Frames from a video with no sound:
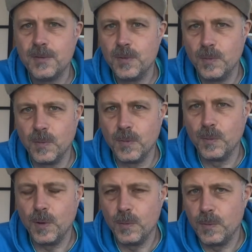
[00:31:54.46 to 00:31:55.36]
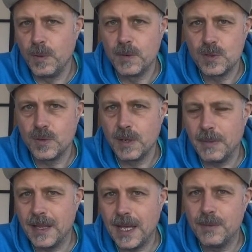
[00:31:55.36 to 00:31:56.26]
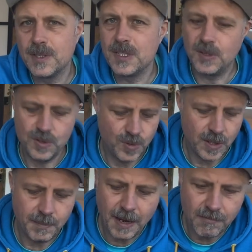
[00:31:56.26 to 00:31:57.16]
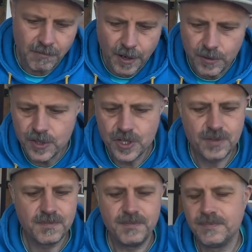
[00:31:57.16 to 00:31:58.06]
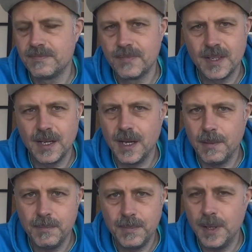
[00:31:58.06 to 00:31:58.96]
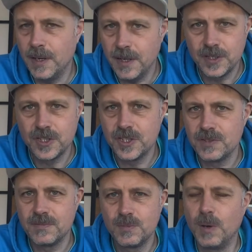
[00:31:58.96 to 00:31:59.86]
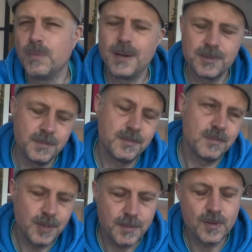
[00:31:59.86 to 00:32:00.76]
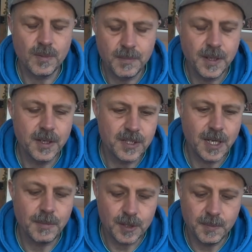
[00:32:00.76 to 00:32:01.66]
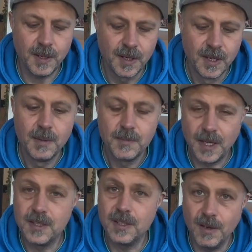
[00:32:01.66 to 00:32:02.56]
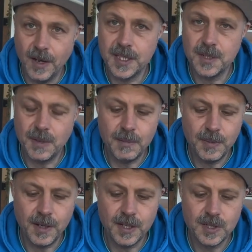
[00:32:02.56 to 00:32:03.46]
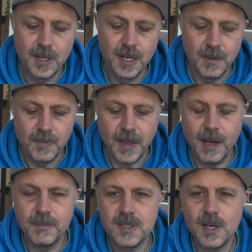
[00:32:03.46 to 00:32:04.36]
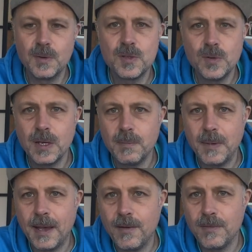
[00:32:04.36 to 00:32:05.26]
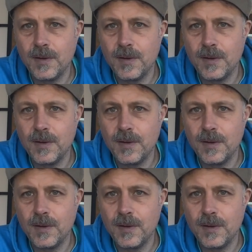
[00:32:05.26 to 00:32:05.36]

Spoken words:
When we're talking about that, we're talking about roach, perch, well perhaps not perch so much, but they do like to eat perch. So we're talking about